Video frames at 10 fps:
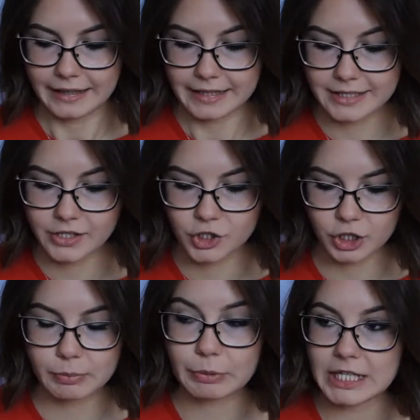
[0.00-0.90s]
This is
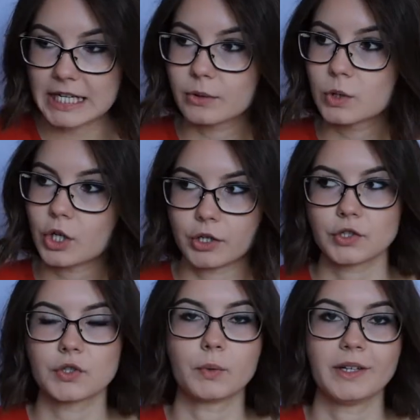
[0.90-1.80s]
just potato starch,
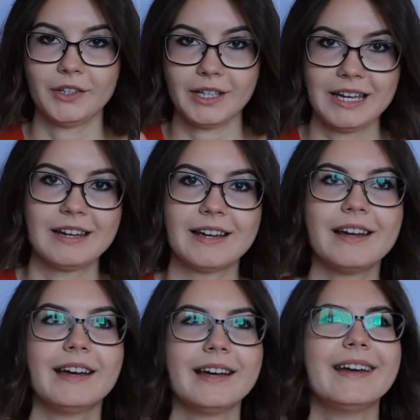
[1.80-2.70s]
so when you eat
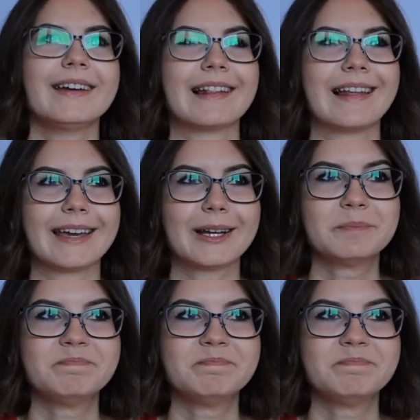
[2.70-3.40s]
it, it like